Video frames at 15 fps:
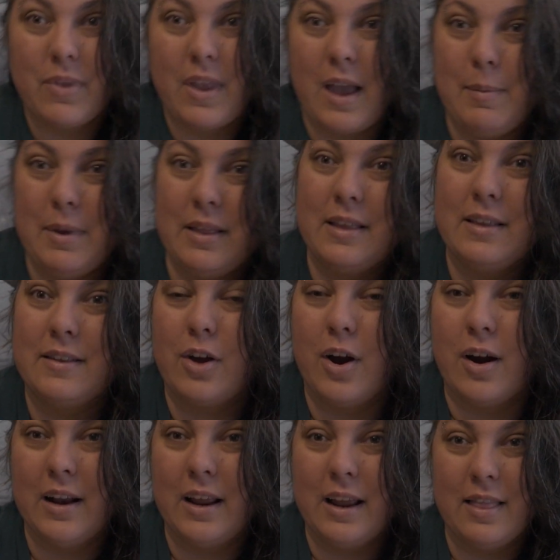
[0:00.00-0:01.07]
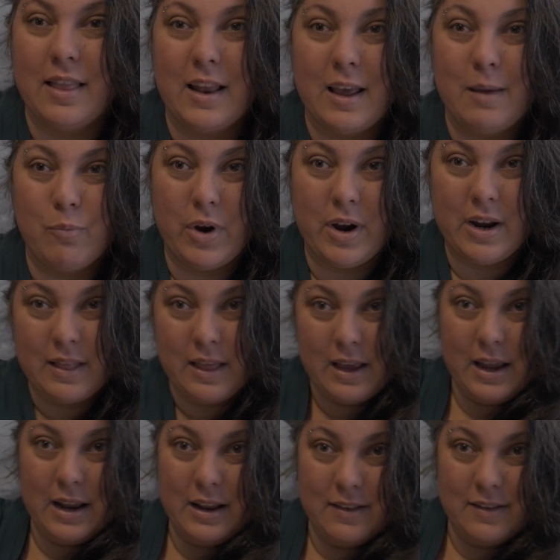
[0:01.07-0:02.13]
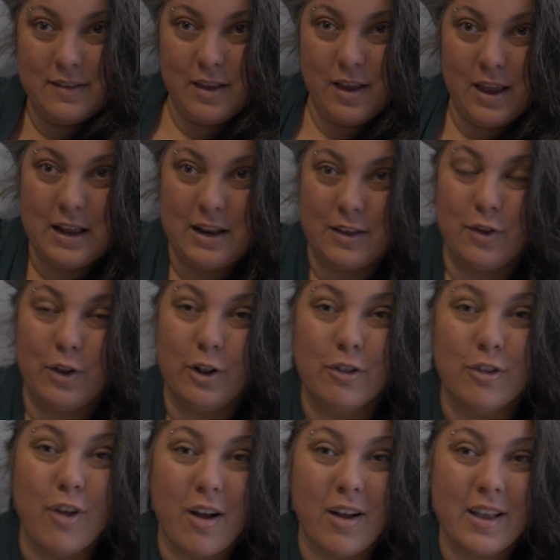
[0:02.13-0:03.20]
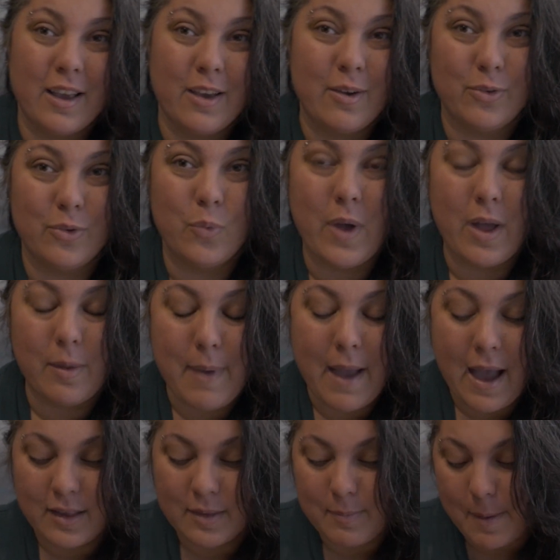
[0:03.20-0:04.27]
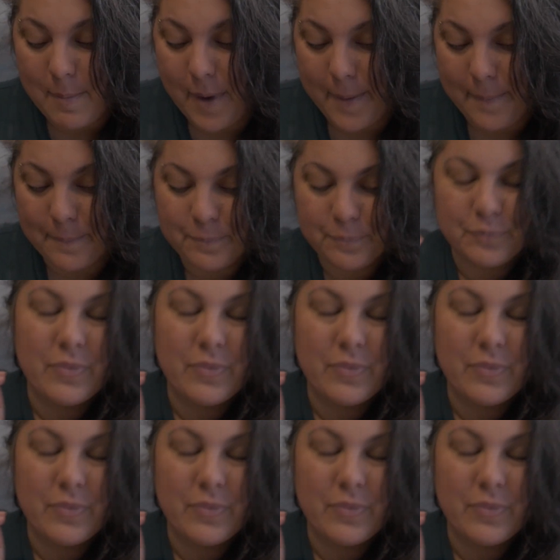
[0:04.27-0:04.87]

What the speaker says: I mean, this cardigan that I'm wearing, like it is long. It goes well past my bum.